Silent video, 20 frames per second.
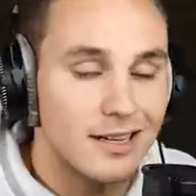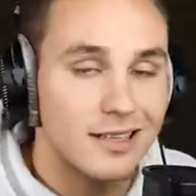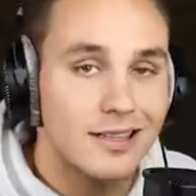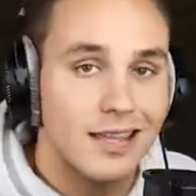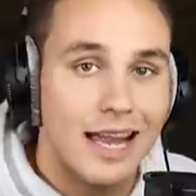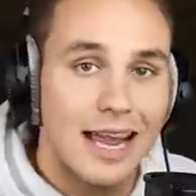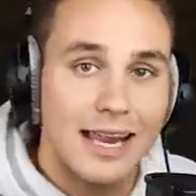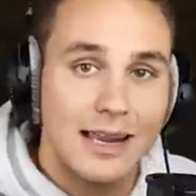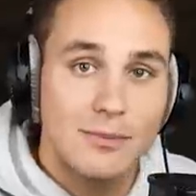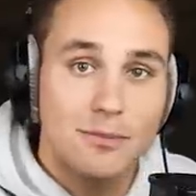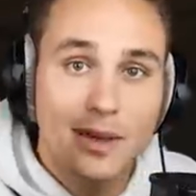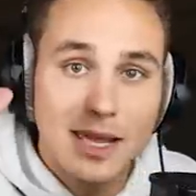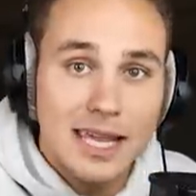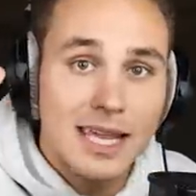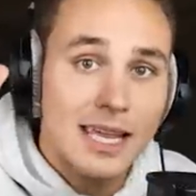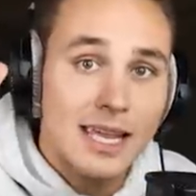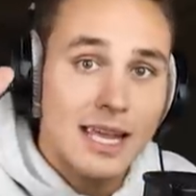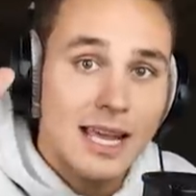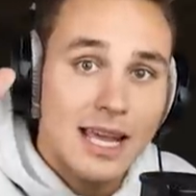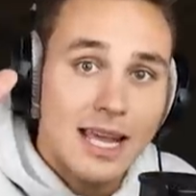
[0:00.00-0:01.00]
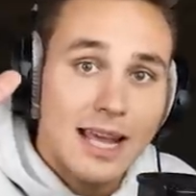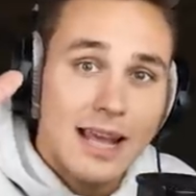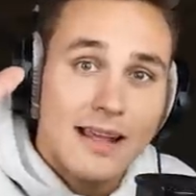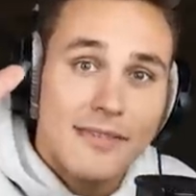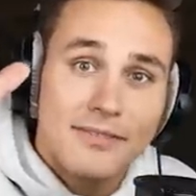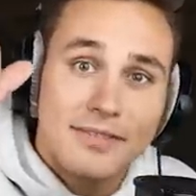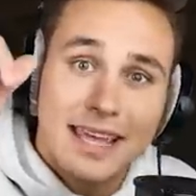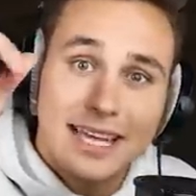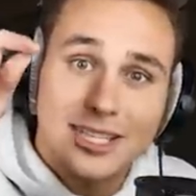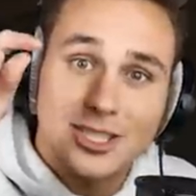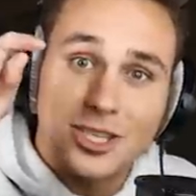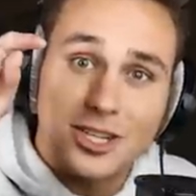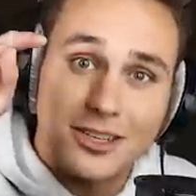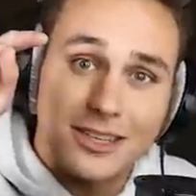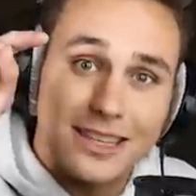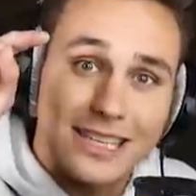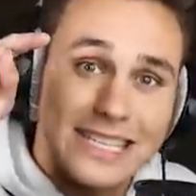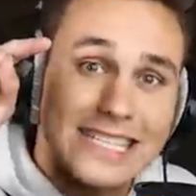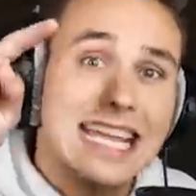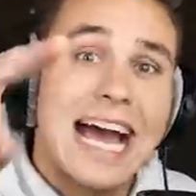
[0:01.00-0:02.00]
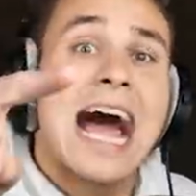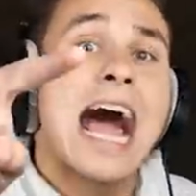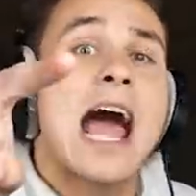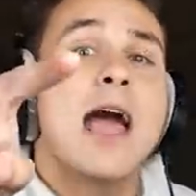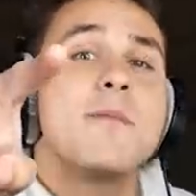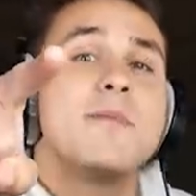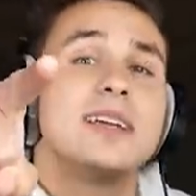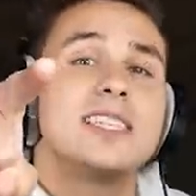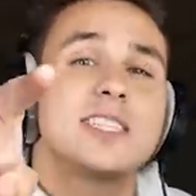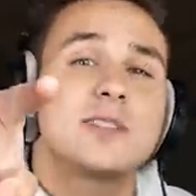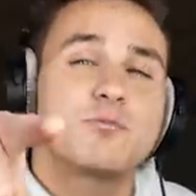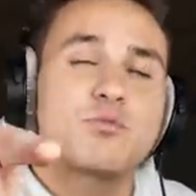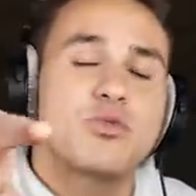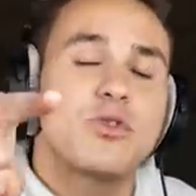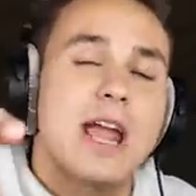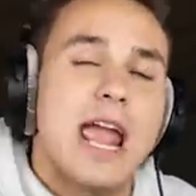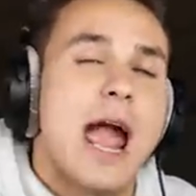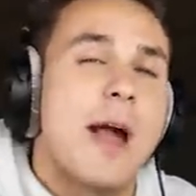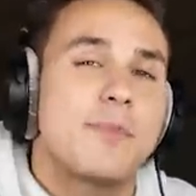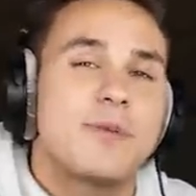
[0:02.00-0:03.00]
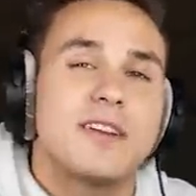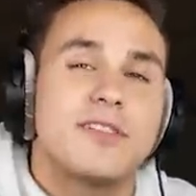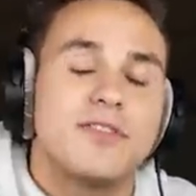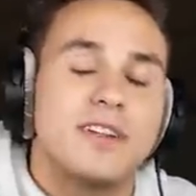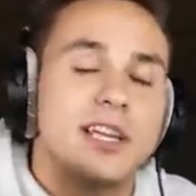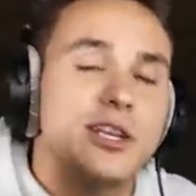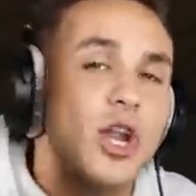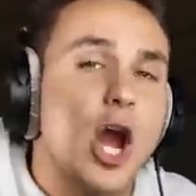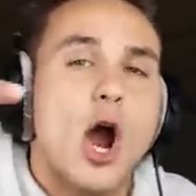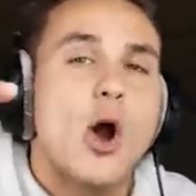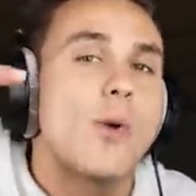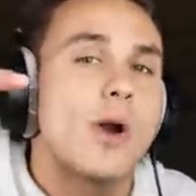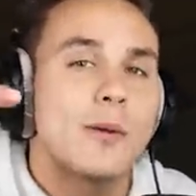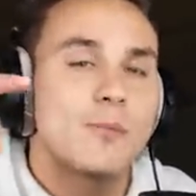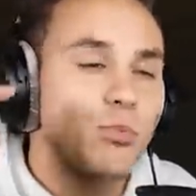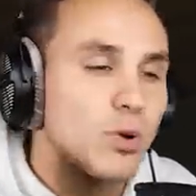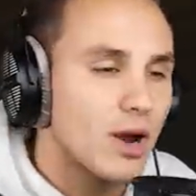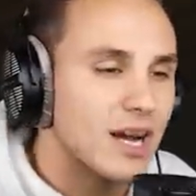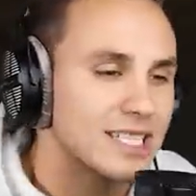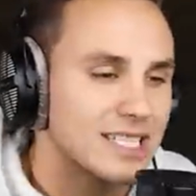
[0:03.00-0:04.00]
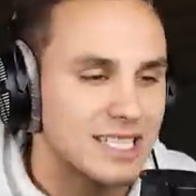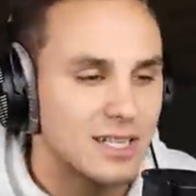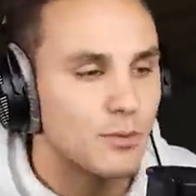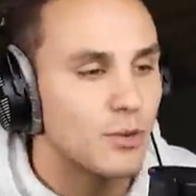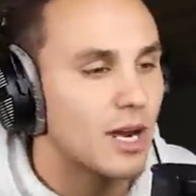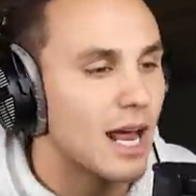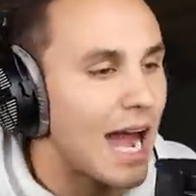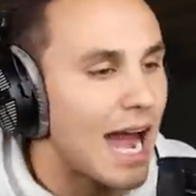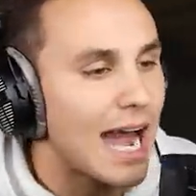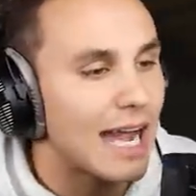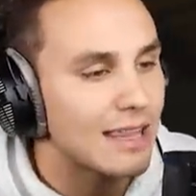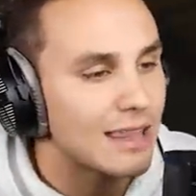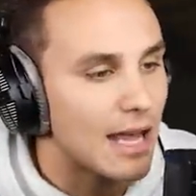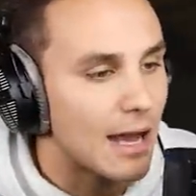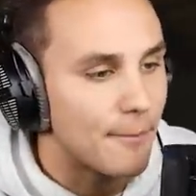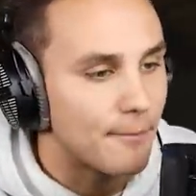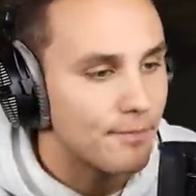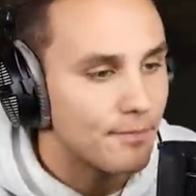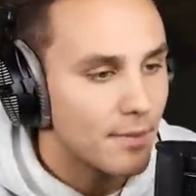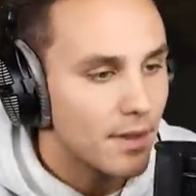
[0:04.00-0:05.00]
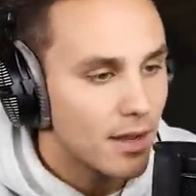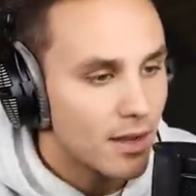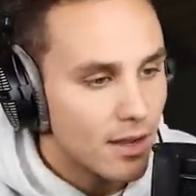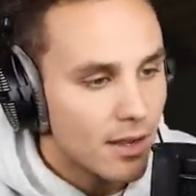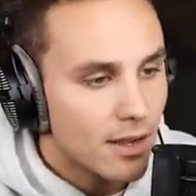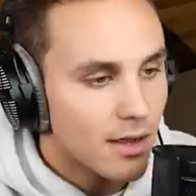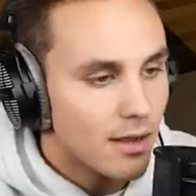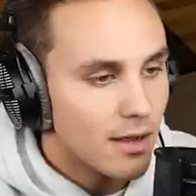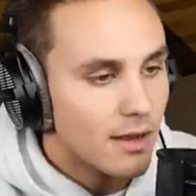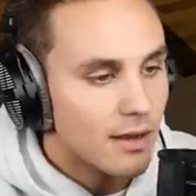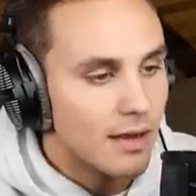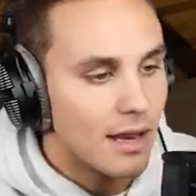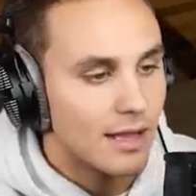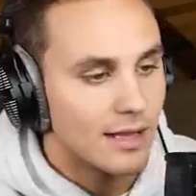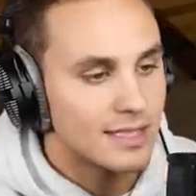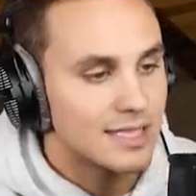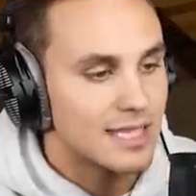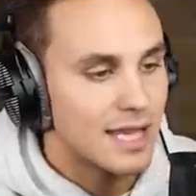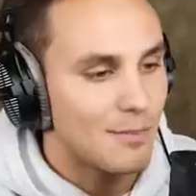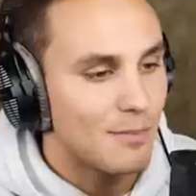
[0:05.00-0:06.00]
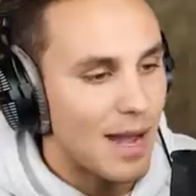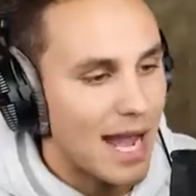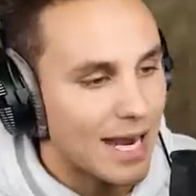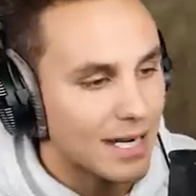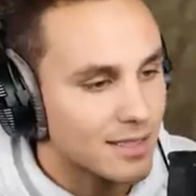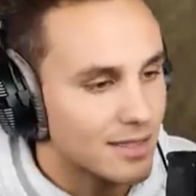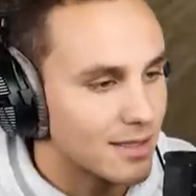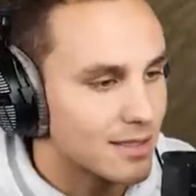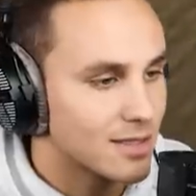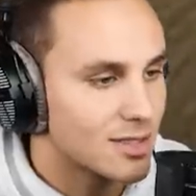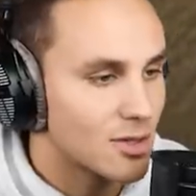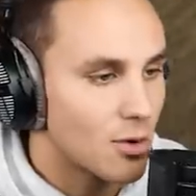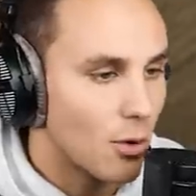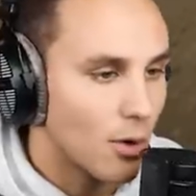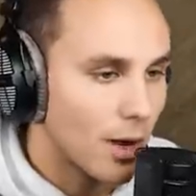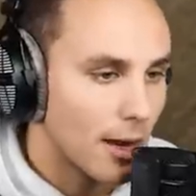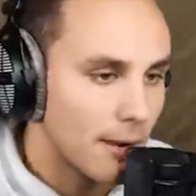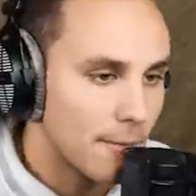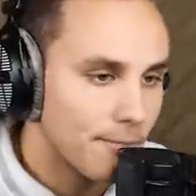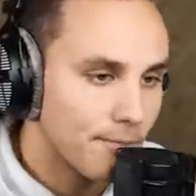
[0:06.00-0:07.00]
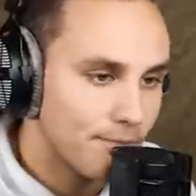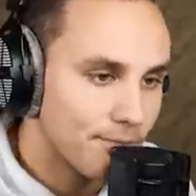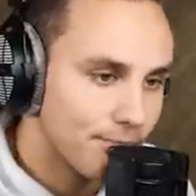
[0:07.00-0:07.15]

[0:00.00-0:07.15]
unlike me, that took the diamonds preemptively knowing Preston would hide them. Now let's get back to the story.